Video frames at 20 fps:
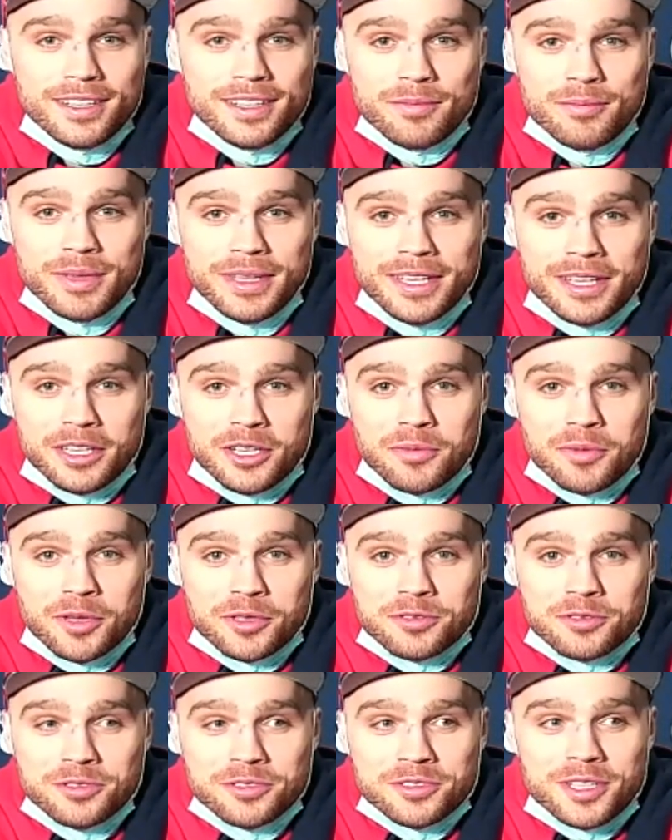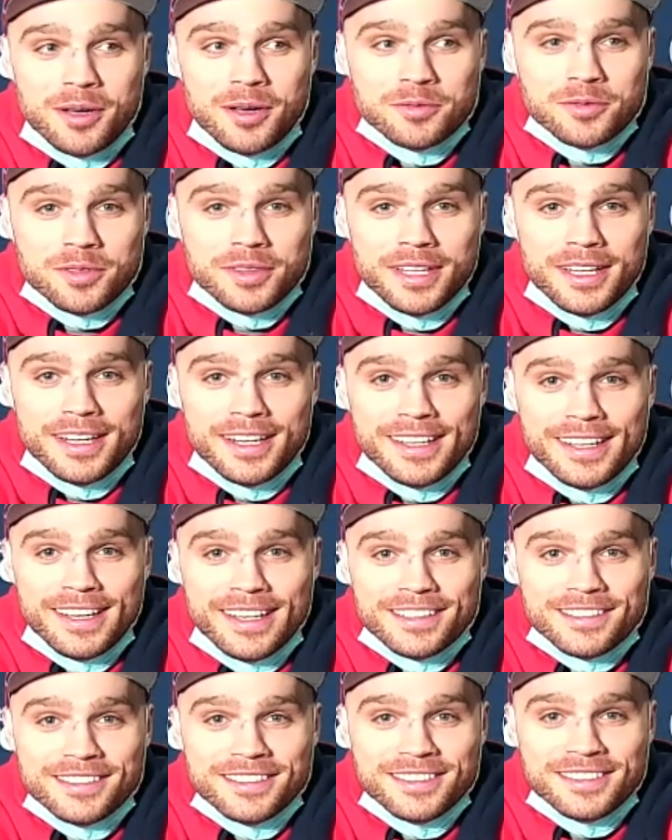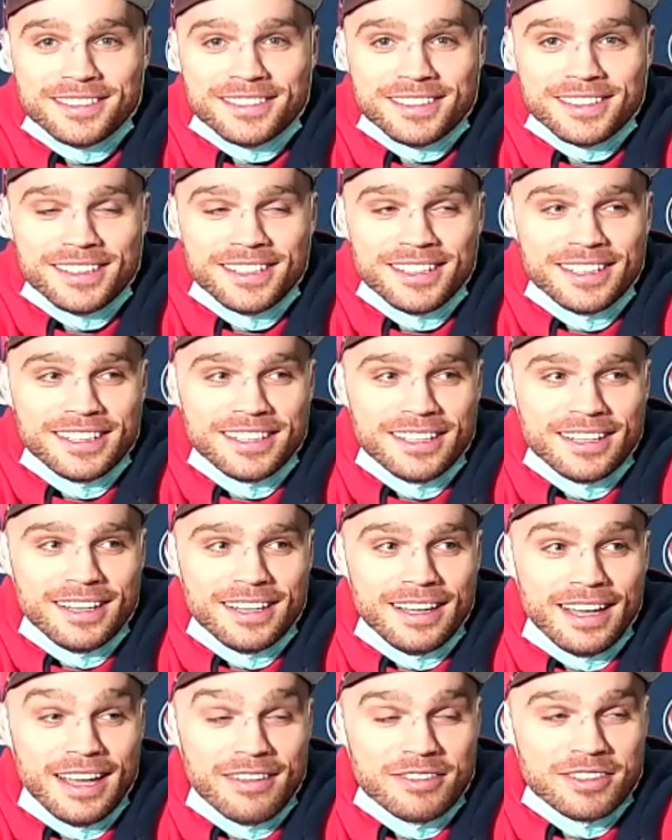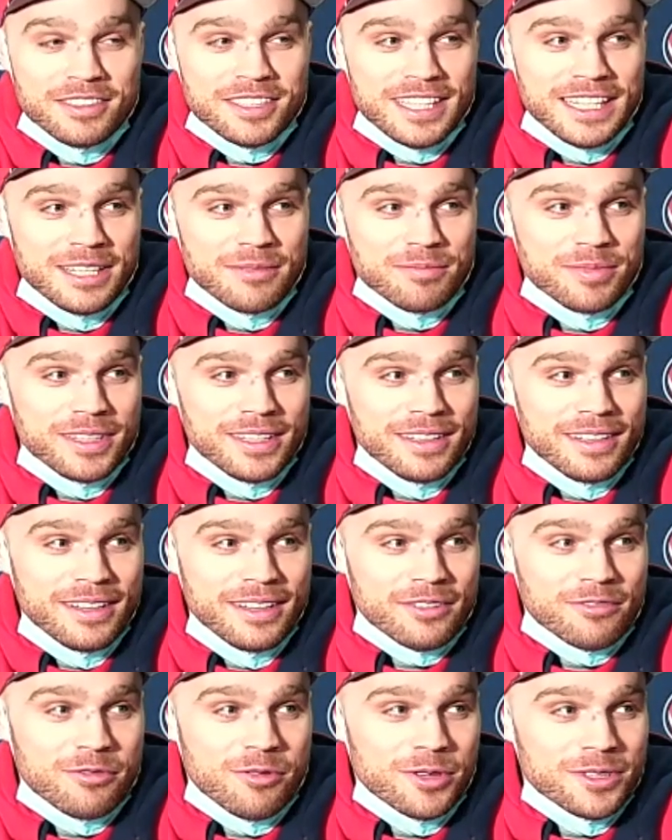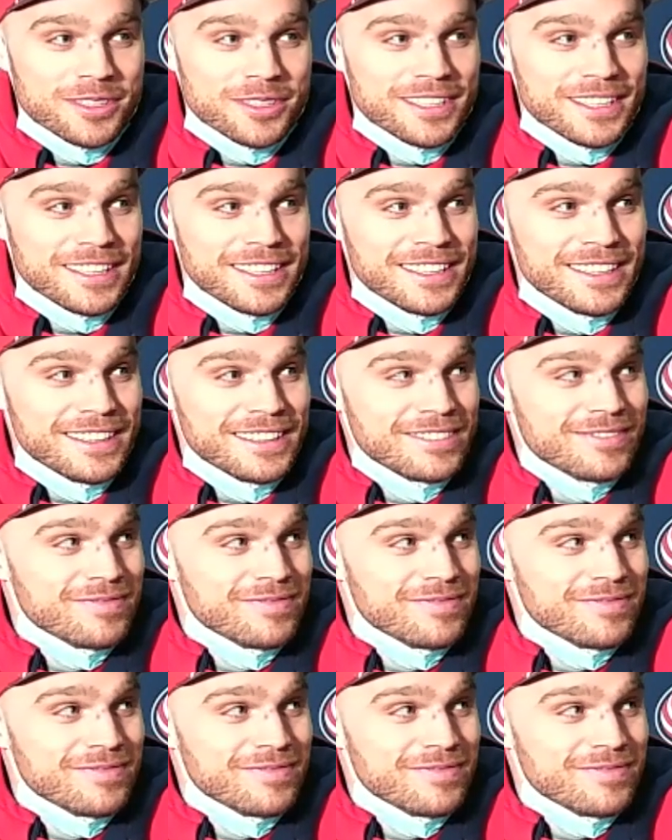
being in commercials comes with that, I guess. And I haven't seen it, but I look forward to seeing it.